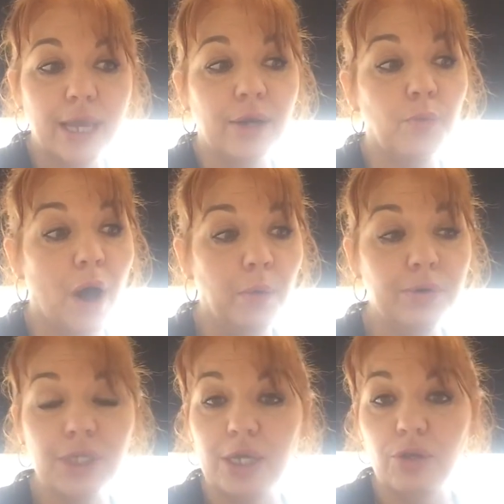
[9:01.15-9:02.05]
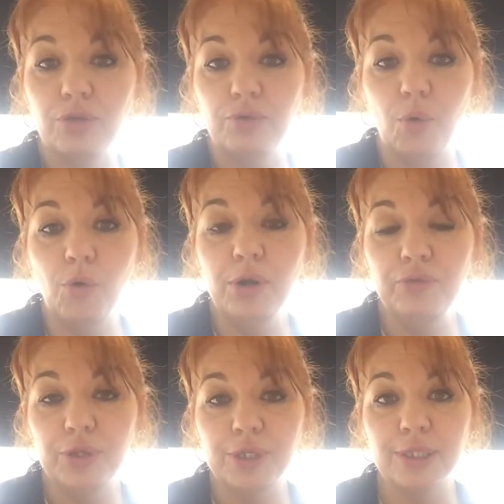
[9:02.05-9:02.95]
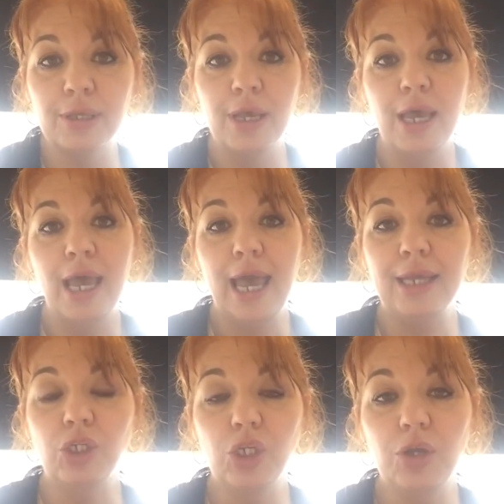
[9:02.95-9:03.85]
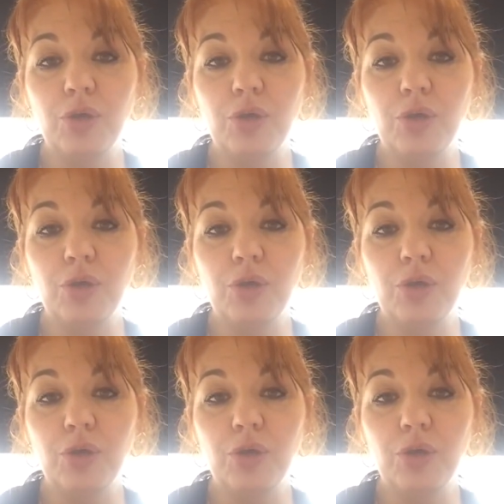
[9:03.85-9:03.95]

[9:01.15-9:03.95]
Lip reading: and I will take you through all of this and show you